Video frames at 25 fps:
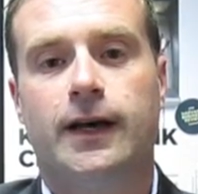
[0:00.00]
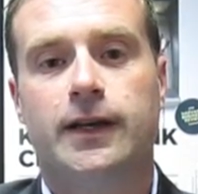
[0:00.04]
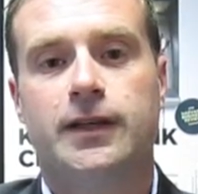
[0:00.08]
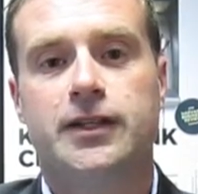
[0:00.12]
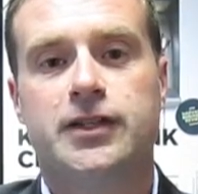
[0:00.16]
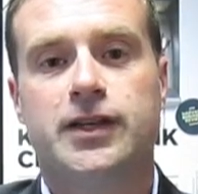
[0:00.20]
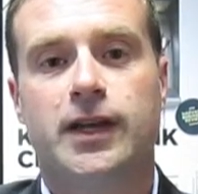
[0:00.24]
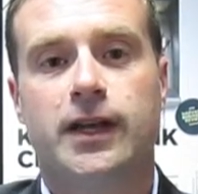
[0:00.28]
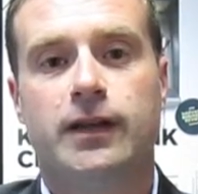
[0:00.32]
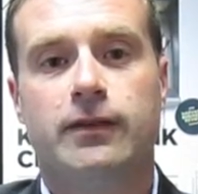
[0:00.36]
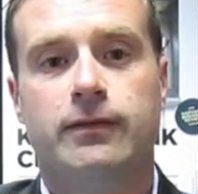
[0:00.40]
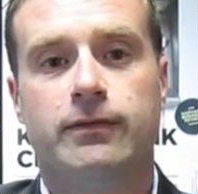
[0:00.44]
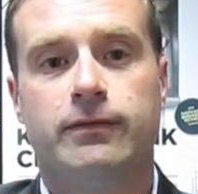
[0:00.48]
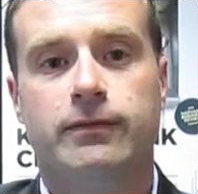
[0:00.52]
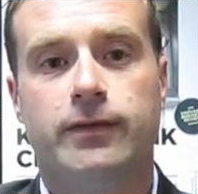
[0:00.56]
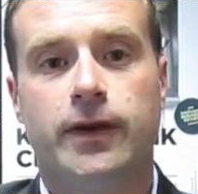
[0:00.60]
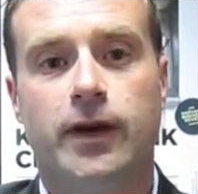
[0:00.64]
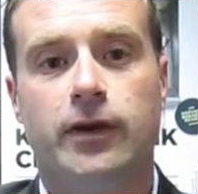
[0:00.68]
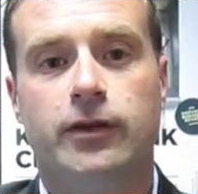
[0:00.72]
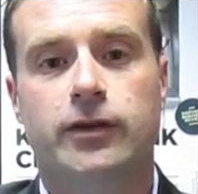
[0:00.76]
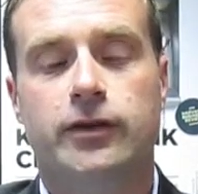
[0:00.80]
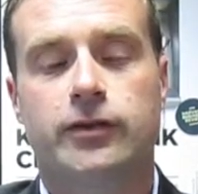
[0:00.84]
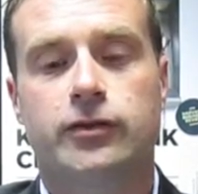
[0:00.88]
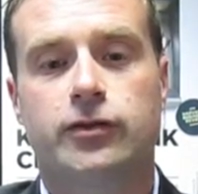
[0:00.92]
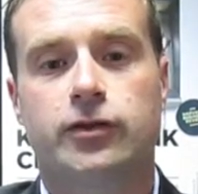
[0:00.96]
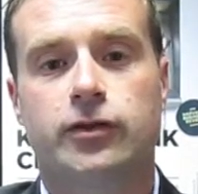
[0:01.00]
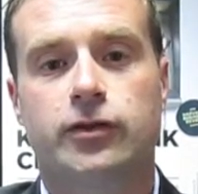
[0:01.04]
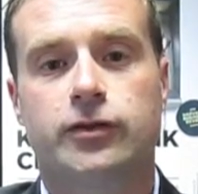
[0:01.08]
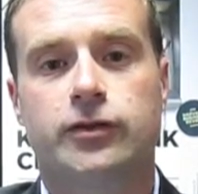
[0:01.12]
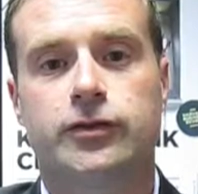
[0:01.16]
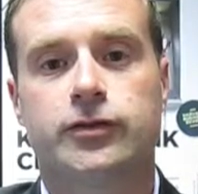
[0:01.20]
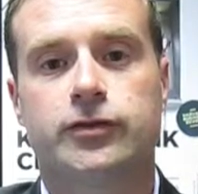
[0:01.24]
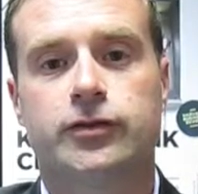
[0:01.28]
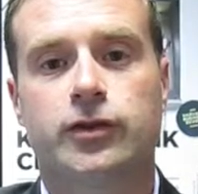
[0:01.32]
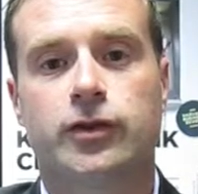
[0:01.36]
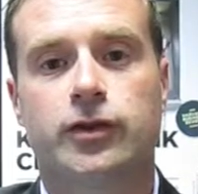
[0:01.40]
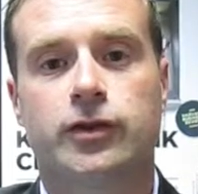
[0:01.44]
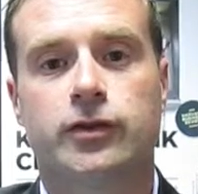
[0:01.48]
She had various
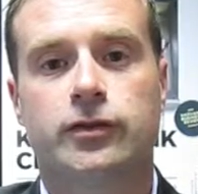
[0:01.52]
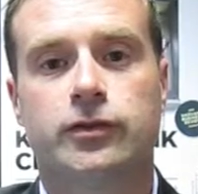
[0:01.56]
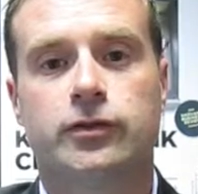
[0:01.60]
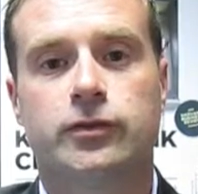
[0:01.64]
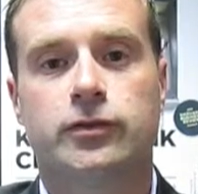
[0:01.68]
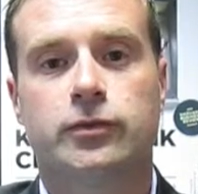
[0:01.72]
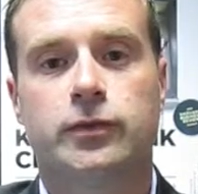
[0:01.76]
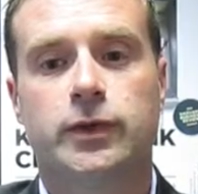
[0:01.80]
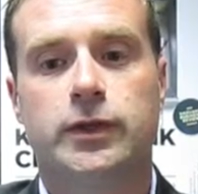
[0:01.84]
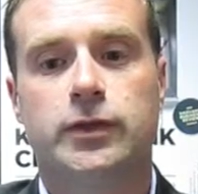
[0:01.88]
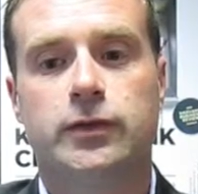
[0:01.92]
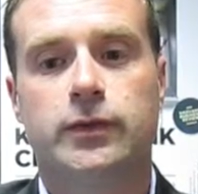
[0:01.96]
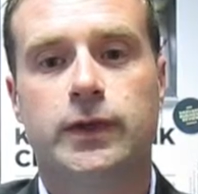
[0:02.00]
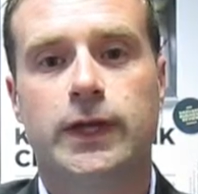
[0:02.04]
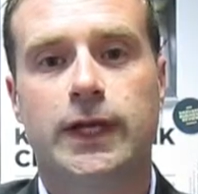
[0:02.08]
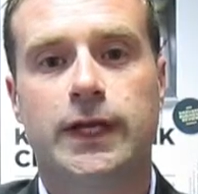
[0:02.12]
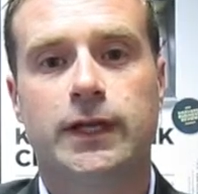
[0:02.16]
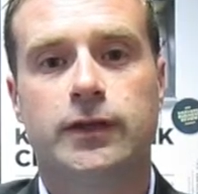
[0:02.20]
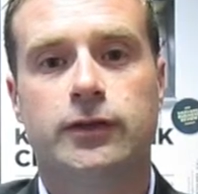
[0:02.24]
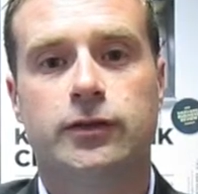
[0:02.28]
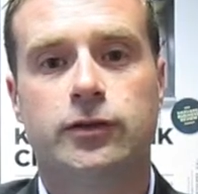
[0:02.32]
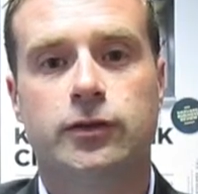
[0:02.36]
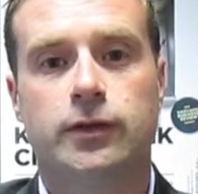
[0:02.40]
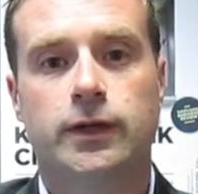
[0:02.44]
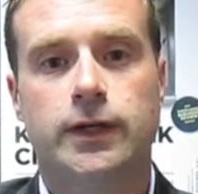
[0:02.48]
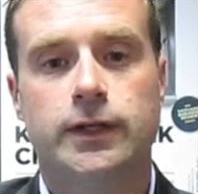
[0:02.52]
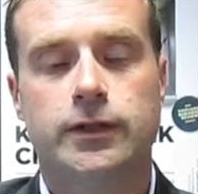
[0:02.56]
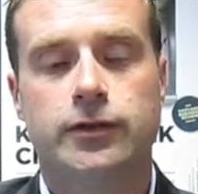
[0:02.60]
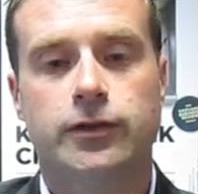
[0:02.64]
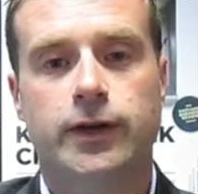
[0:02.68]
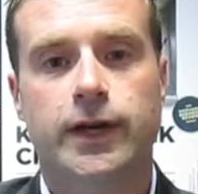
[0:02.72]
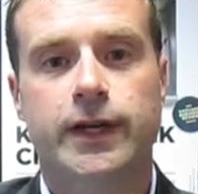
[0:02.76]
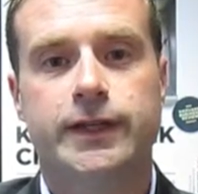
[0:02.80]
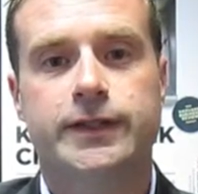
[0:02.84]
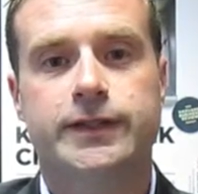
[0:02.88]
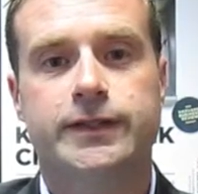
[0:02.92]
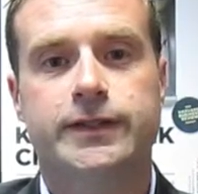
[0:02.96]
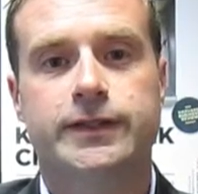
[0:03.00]
concerns which we needed to
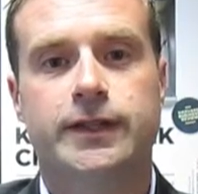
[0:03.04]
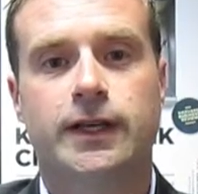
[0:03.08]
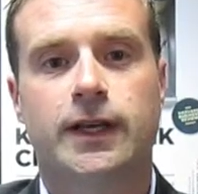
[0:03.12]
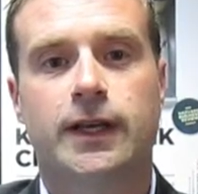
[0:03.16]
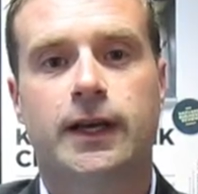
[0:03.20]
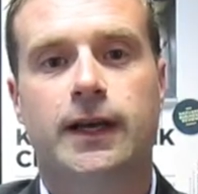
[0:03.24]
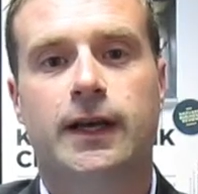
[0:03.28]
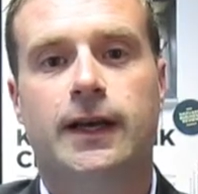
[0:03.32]
address.